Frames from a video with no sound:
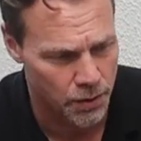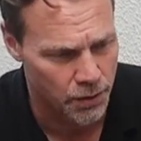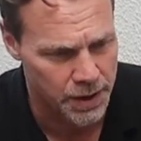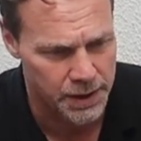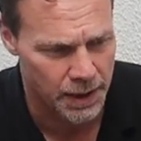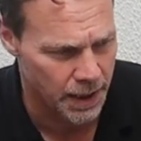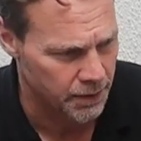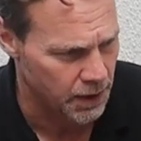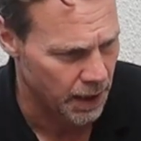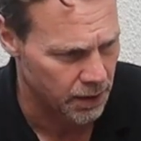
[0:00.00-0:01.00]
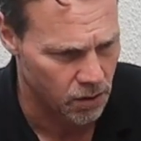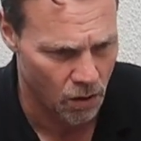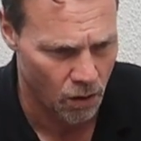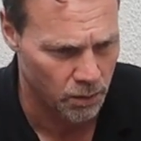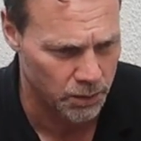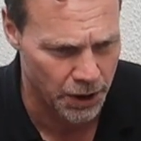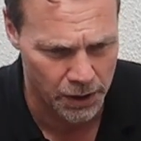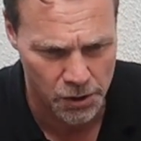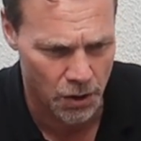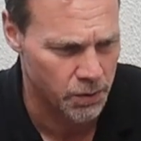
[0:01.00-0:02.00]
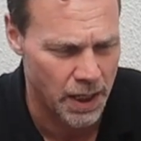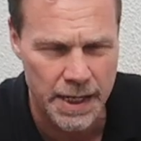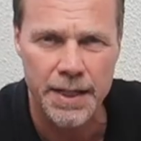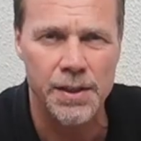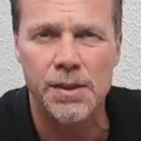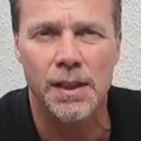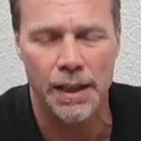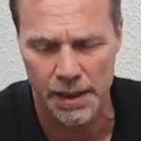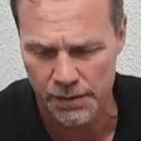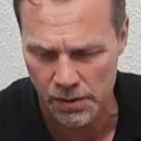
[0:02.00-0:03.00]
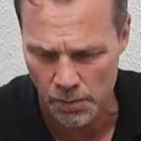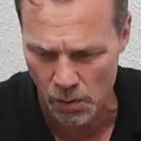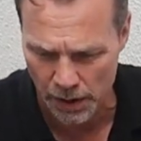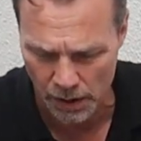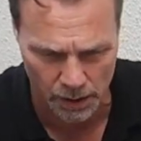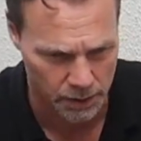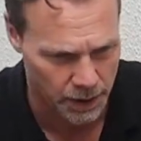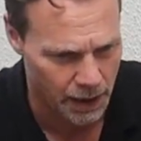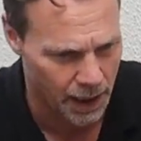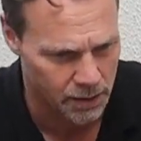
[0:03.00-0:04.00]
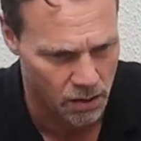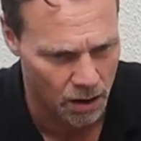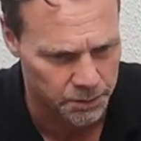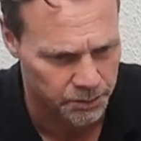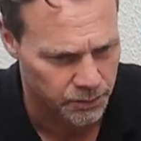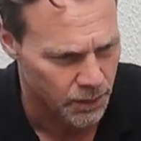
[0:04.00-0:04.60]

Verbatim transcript: and three slaves here, so you can choose any of the slaves to put your, your legs on.